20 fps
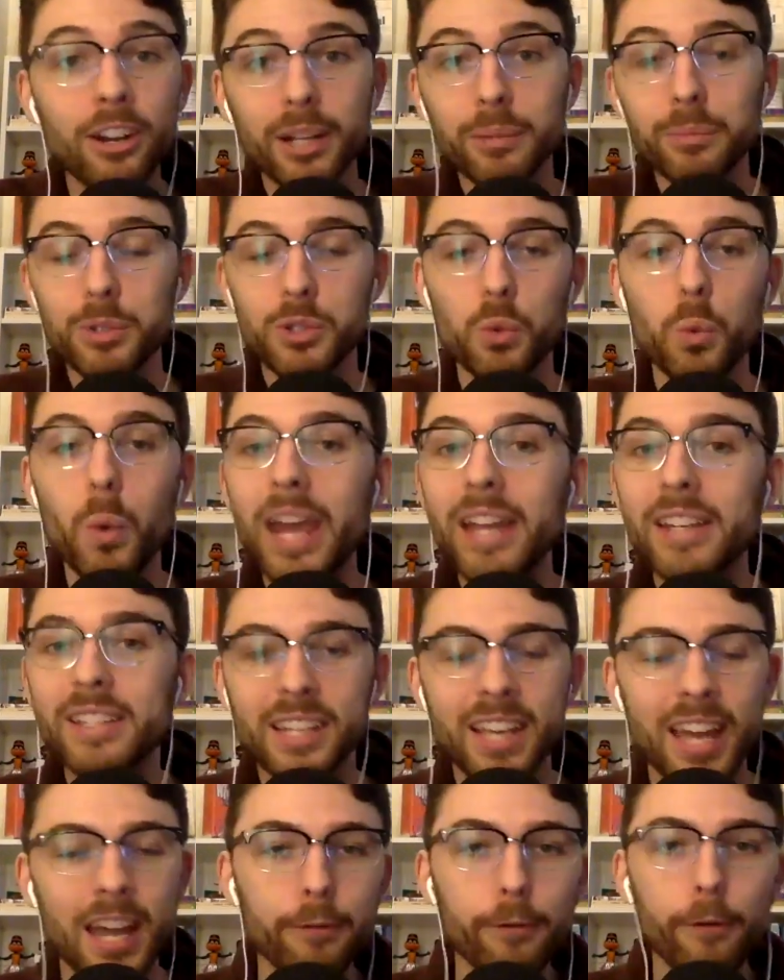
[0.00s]
And it was a way to
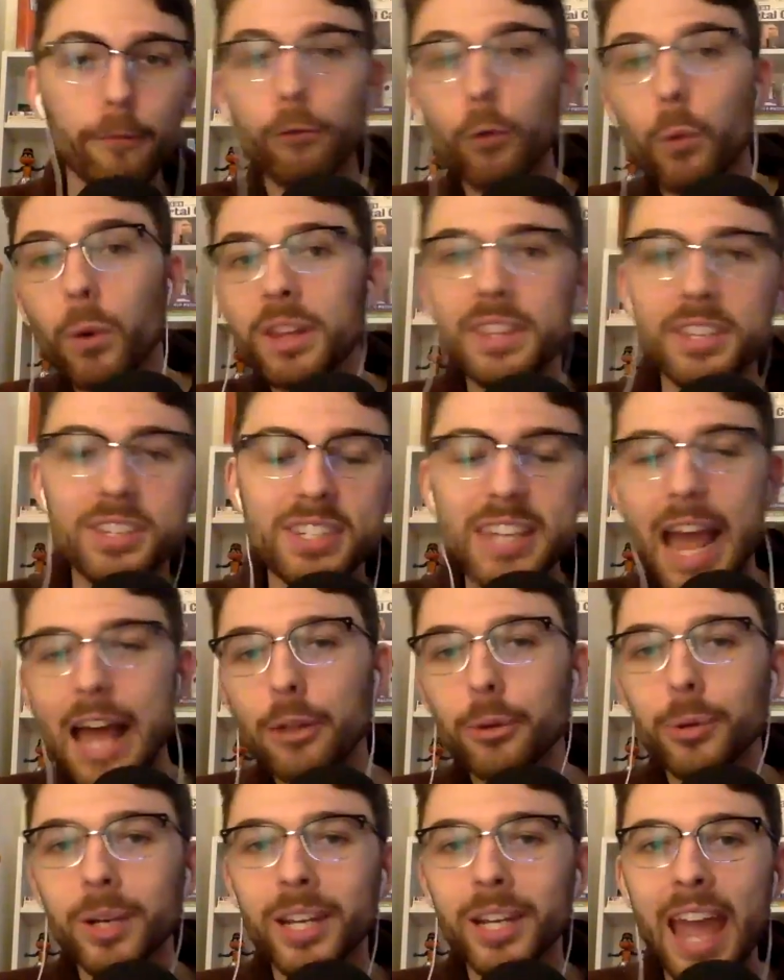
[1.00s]
kind of avoid the
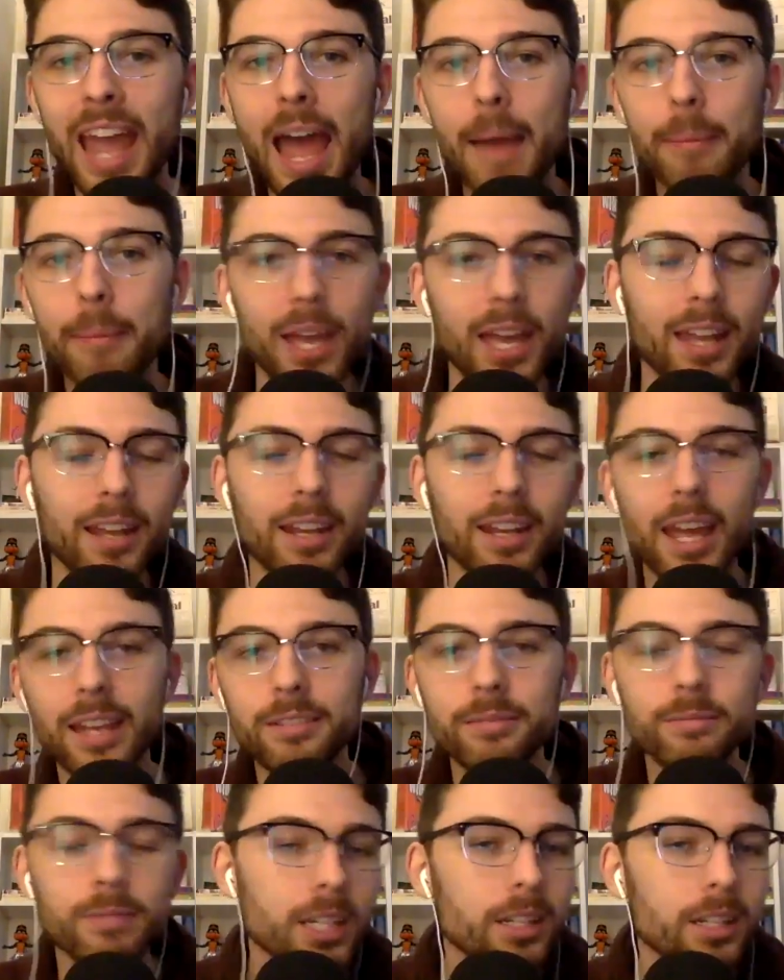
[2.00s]
salary cap
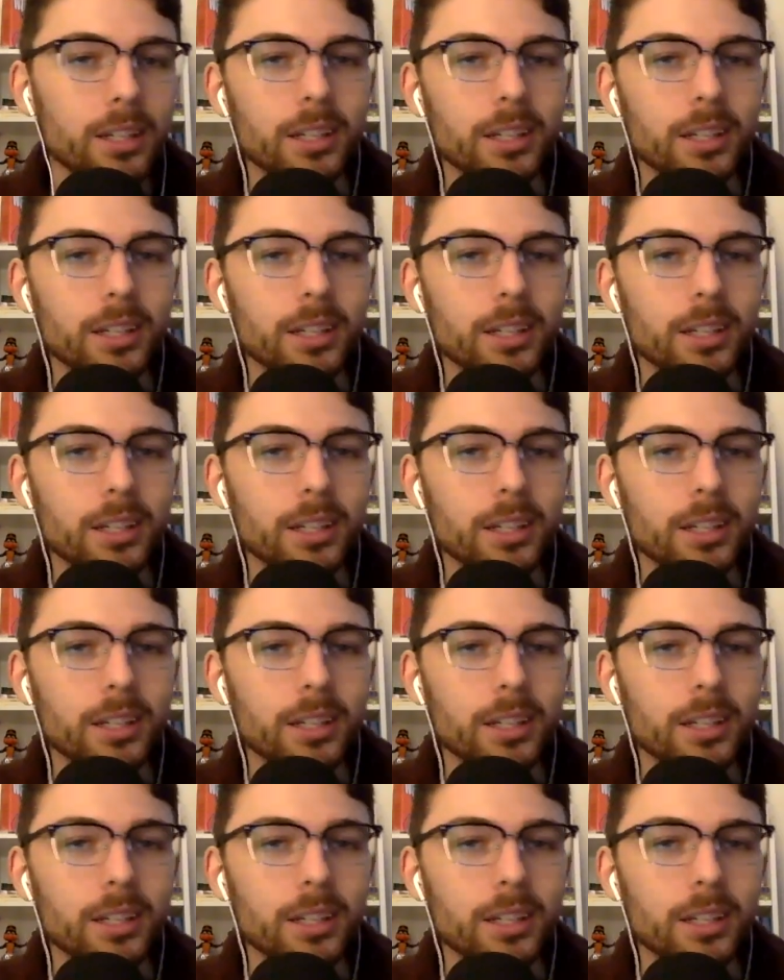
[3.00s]
and